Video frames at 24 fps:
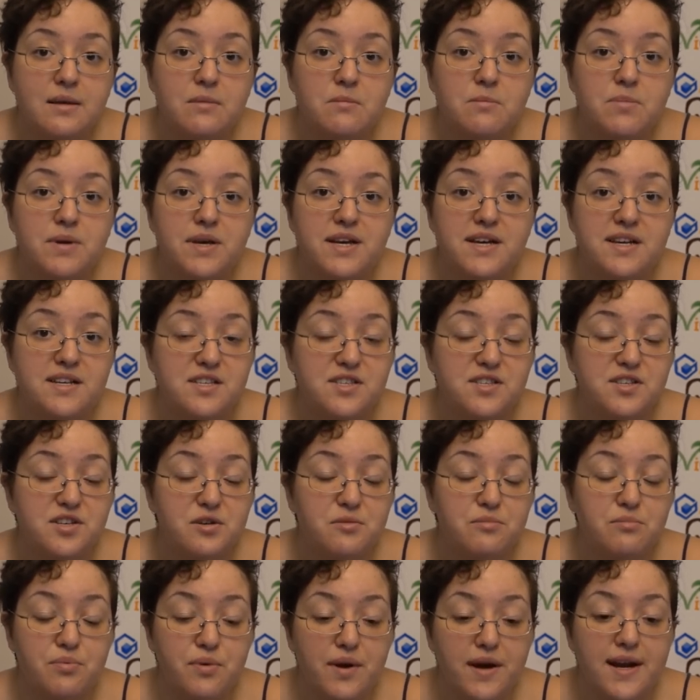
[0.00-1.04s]
because your
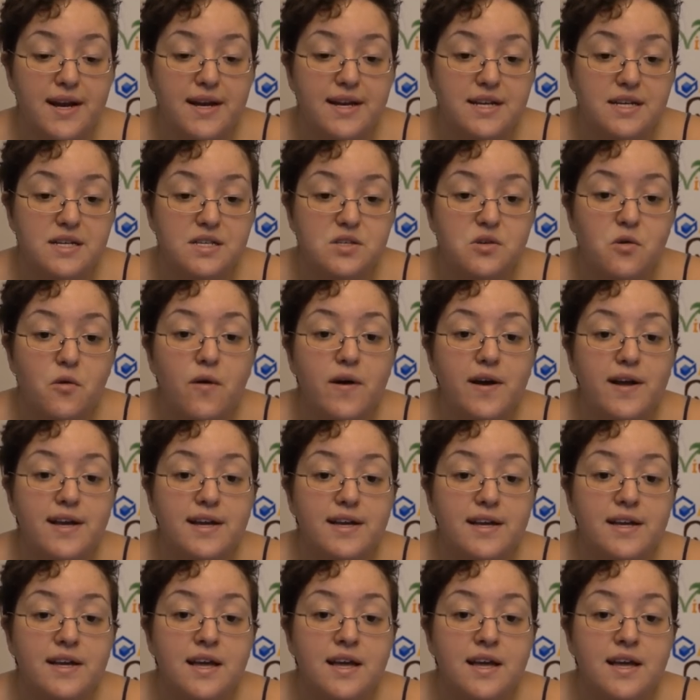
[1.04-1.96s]
brain is going